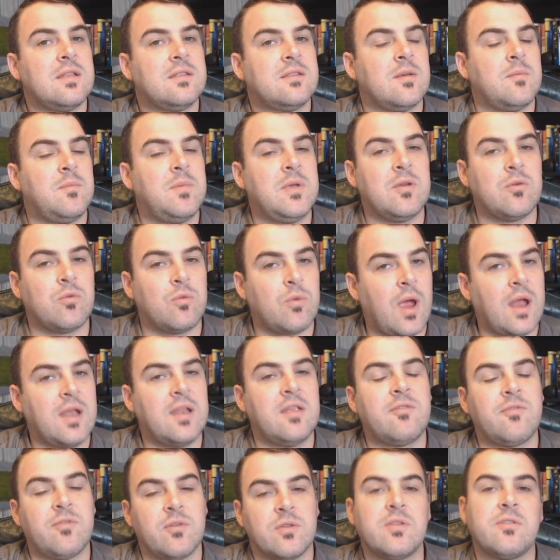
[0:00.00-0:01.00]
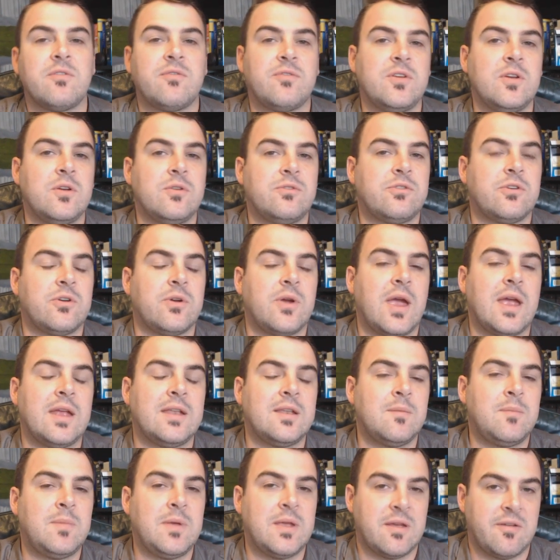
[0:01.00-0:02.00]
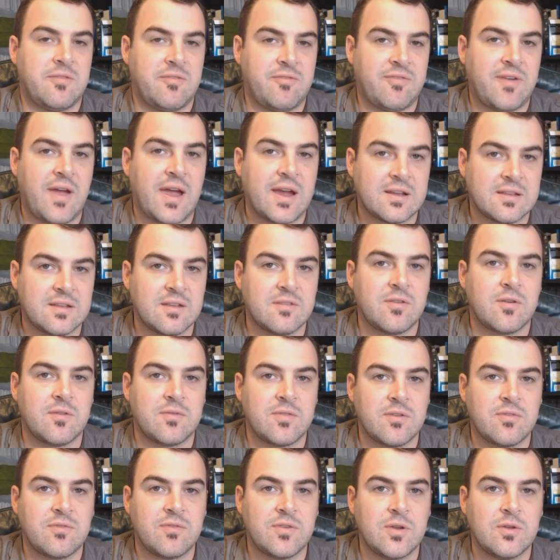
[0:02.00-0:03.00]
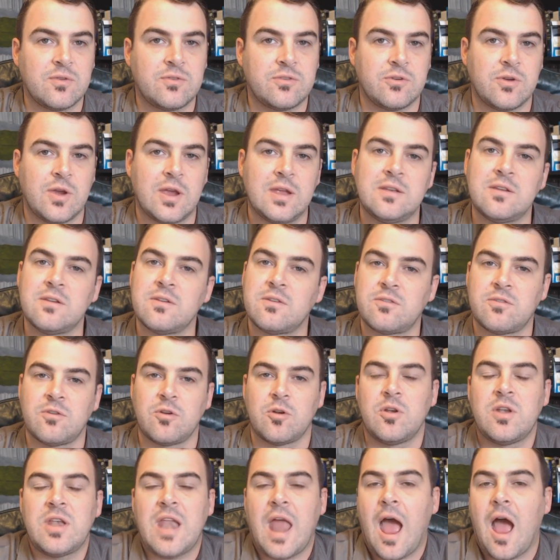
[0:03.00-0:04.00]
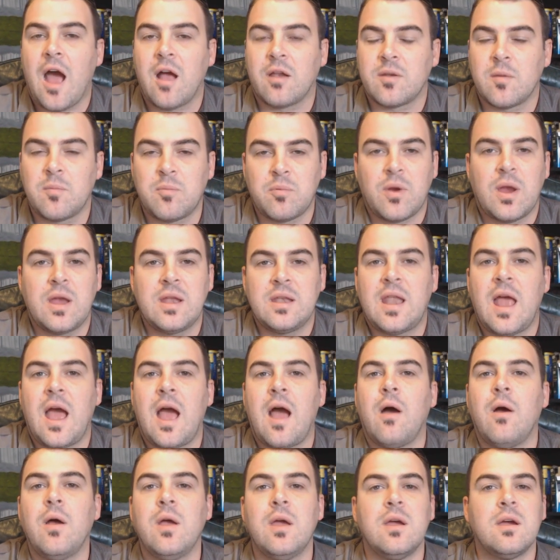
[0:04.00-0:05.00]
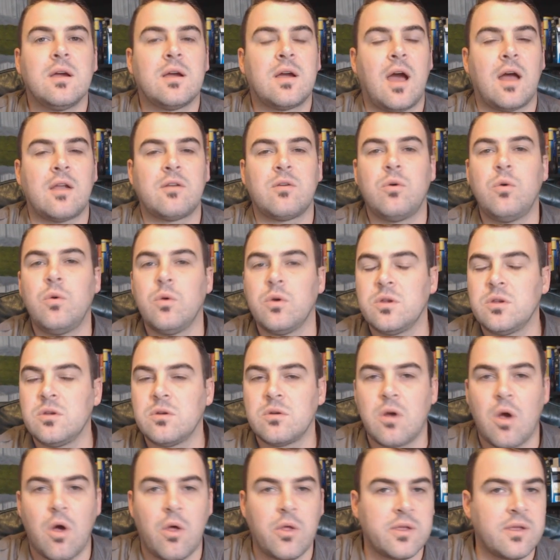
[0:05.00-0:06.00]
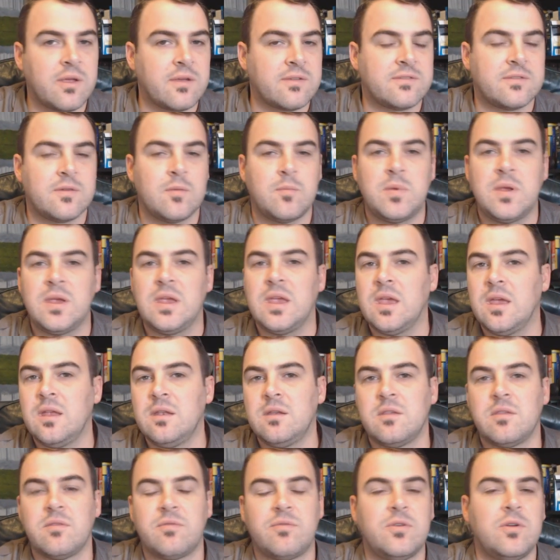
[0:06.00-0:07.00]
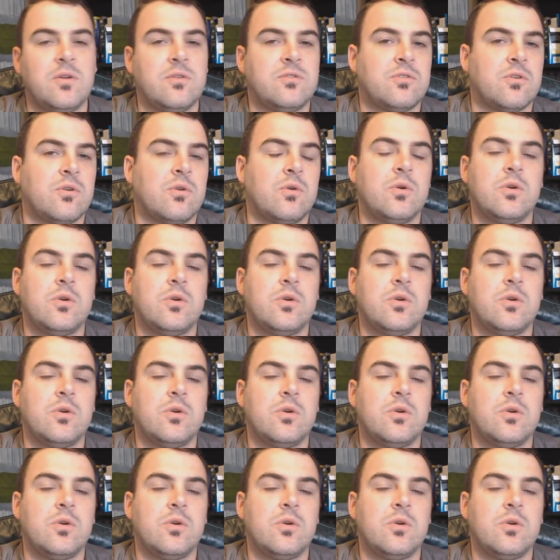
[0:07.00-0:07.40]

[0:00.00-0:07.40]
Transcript: to be ready for the future and to be effective of the future and discern now, to pray now, God, who are you calling us to be into the future?